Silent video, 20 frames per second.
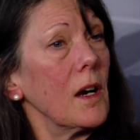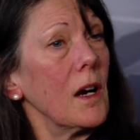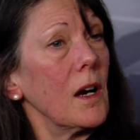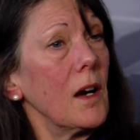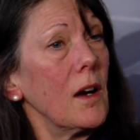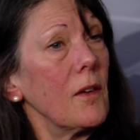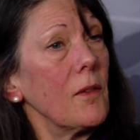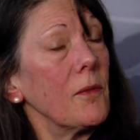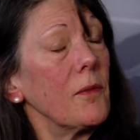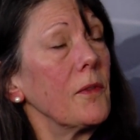
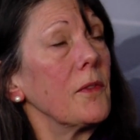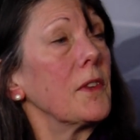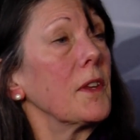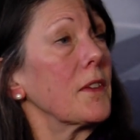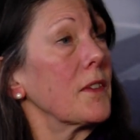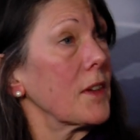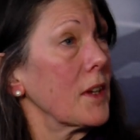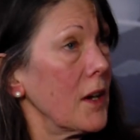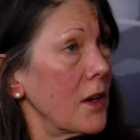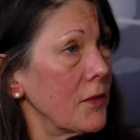of
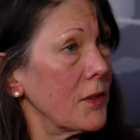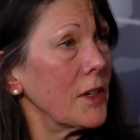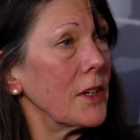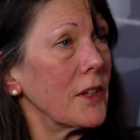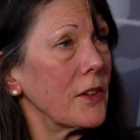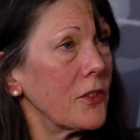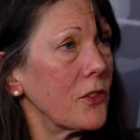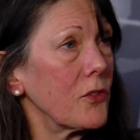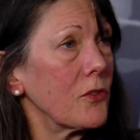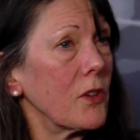this
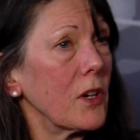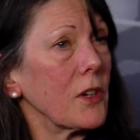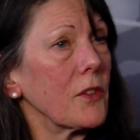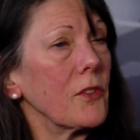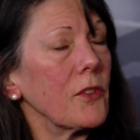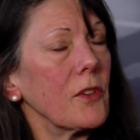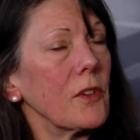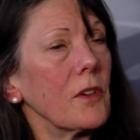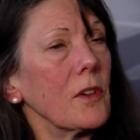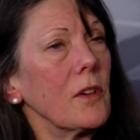governance
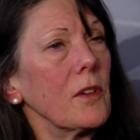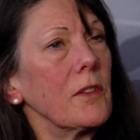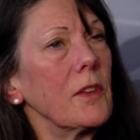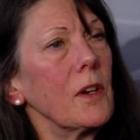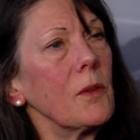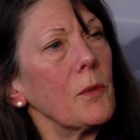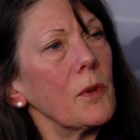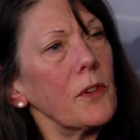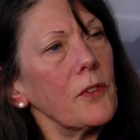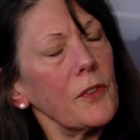structure
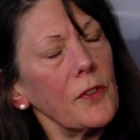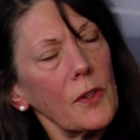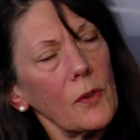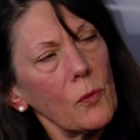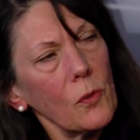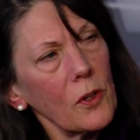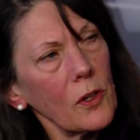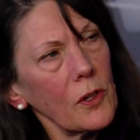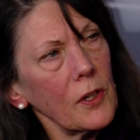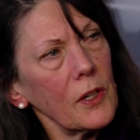that we're
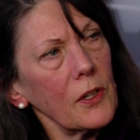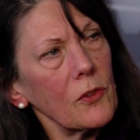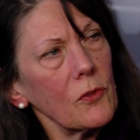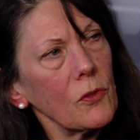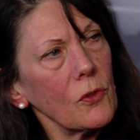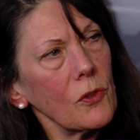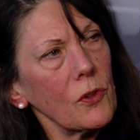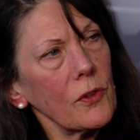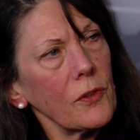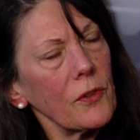still working
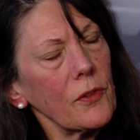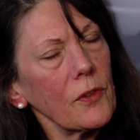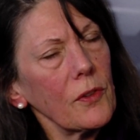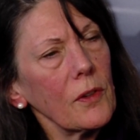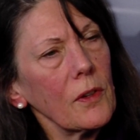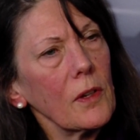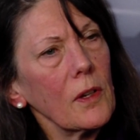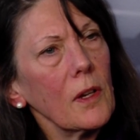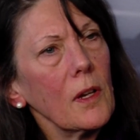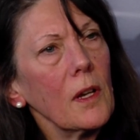towards.
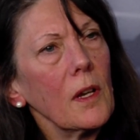Mm -hmm.